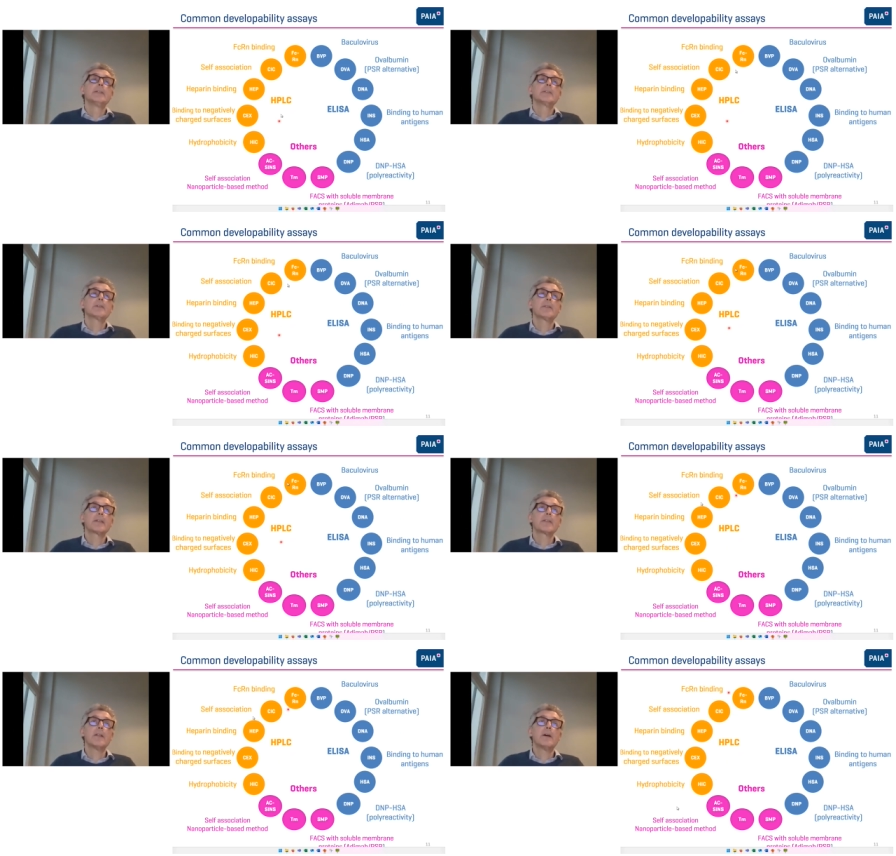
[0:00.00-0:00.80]
So
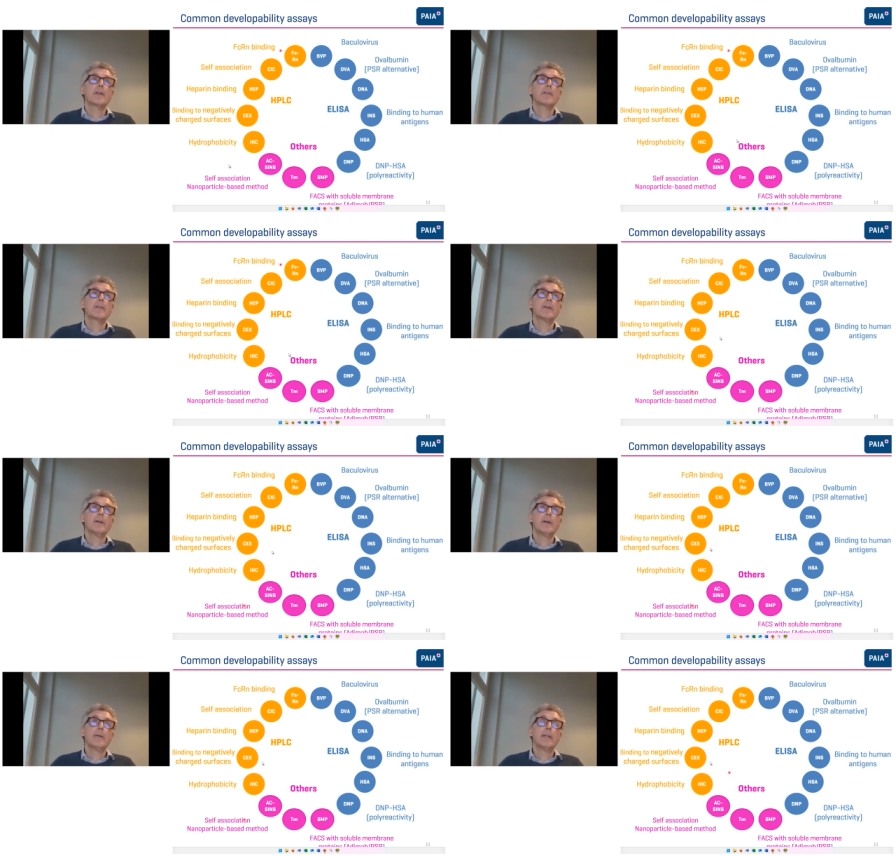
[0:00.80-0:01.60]
there's a lot
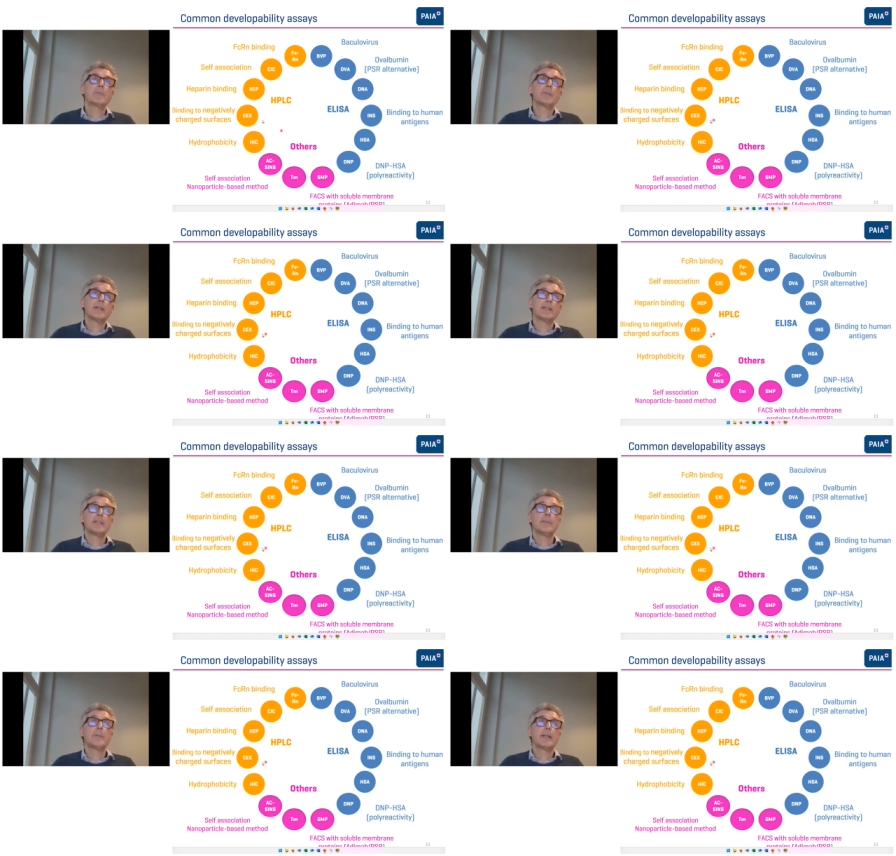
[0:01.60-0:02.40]

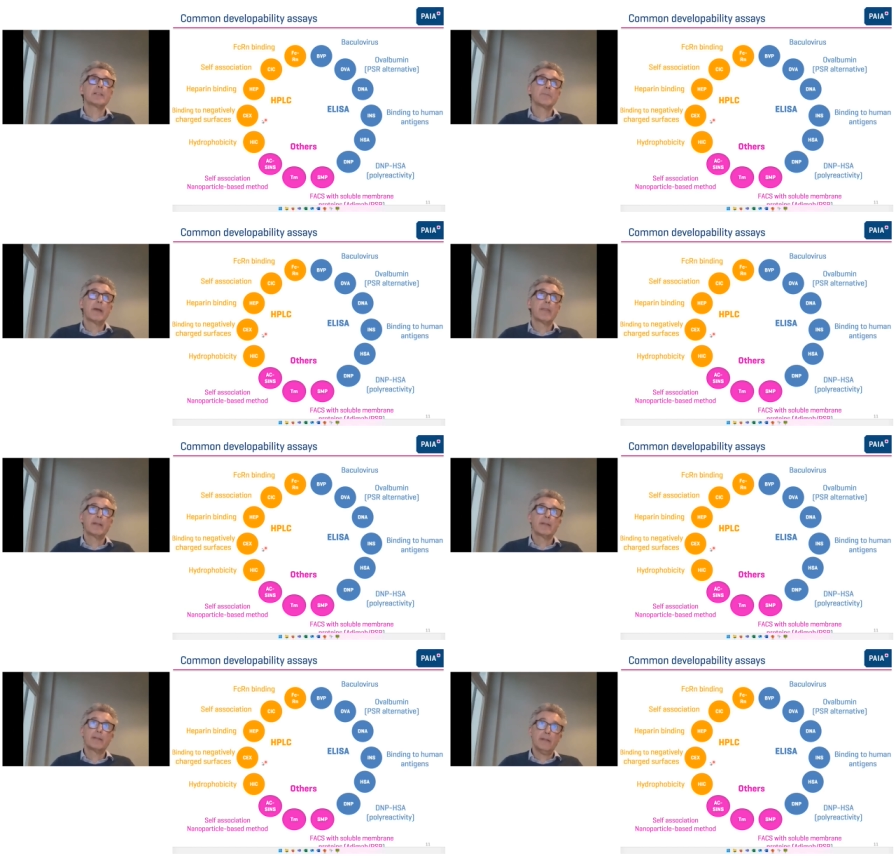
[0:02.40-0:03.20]
HPLC based
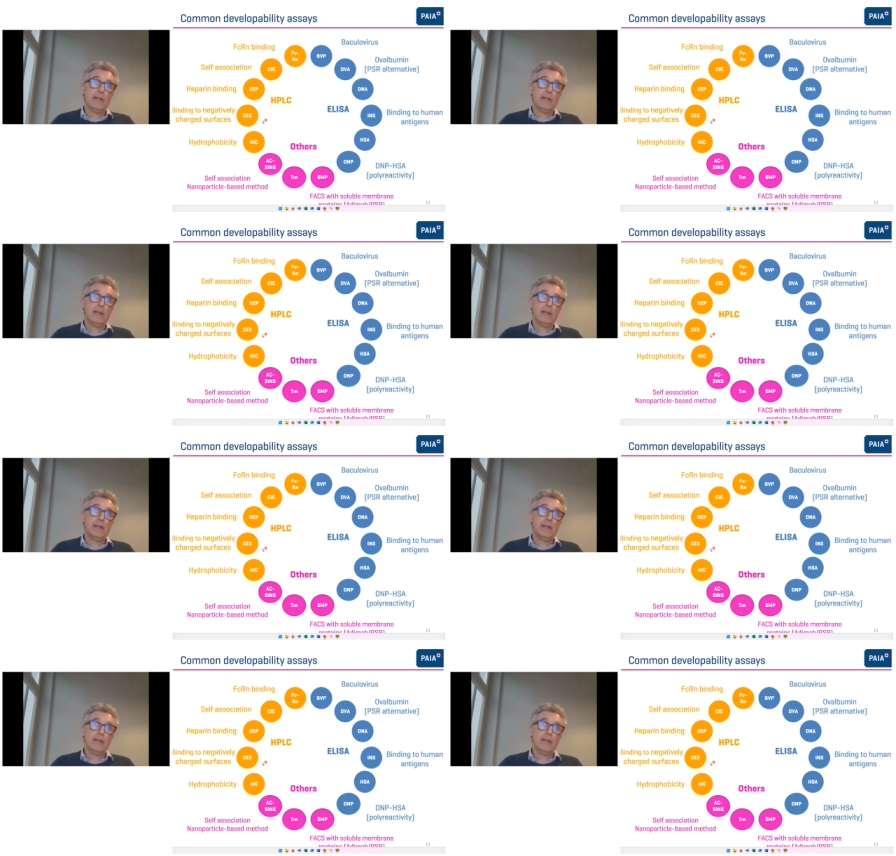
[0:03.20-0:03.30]
method.